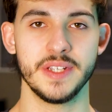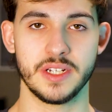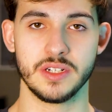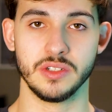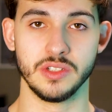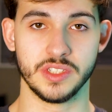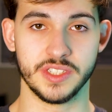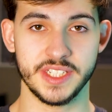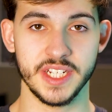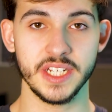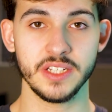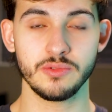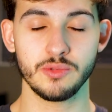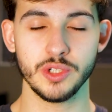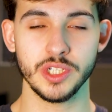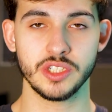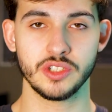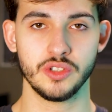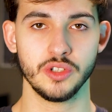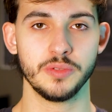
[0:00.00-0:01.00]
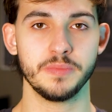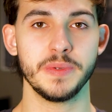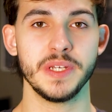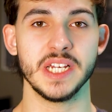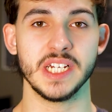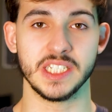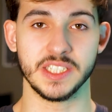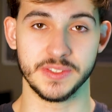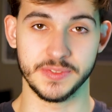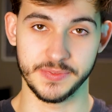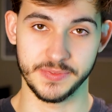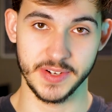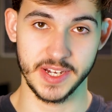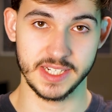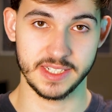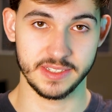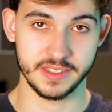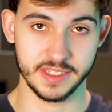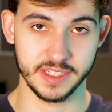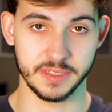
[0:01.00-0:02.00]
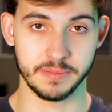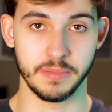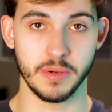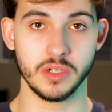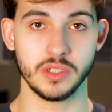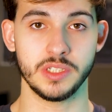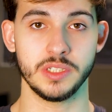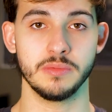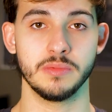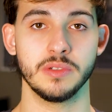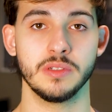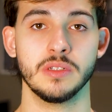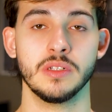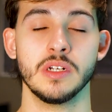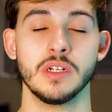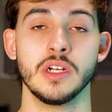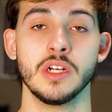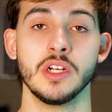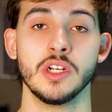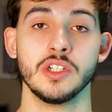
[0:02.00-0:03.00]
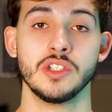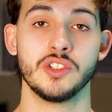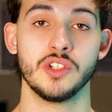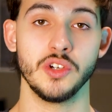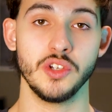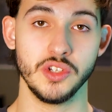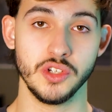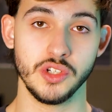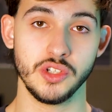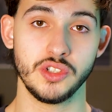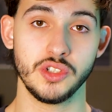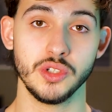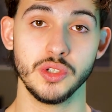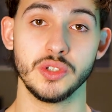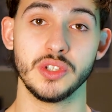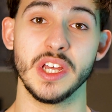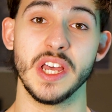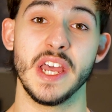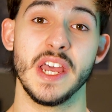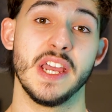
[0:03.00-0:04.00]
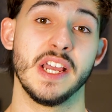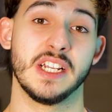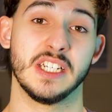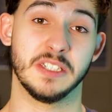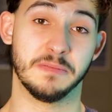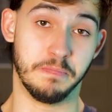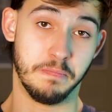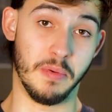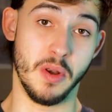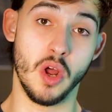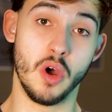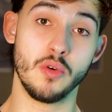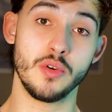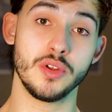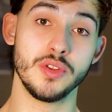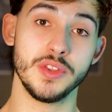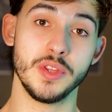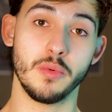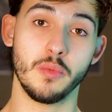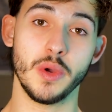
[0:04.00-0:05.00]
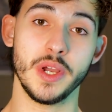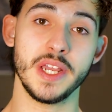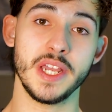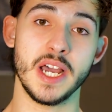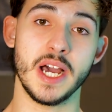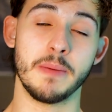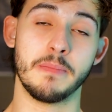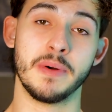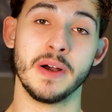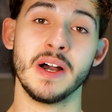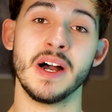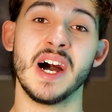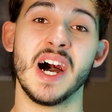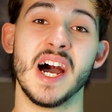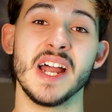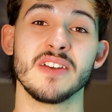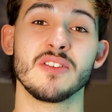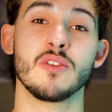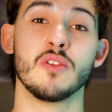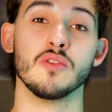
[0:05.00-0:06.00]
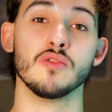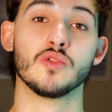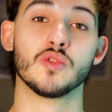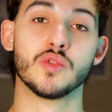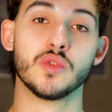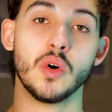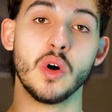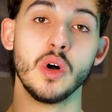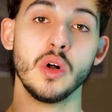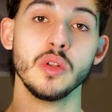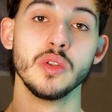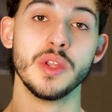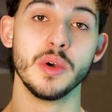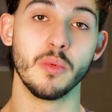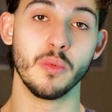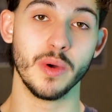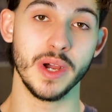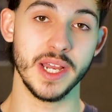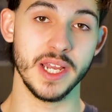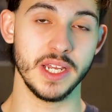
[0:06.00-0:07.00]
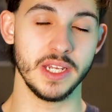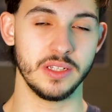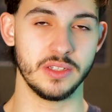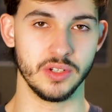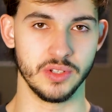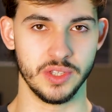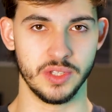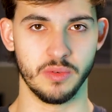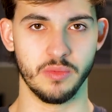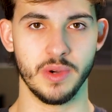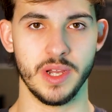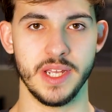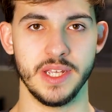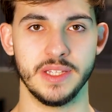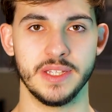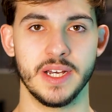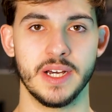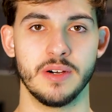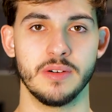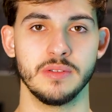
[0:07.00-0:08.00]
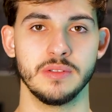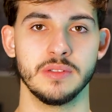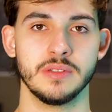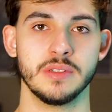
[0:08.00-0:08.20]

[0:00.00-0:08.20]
The concentric should be as fast as possible, so you should explode on the way up and control the weight on the way down.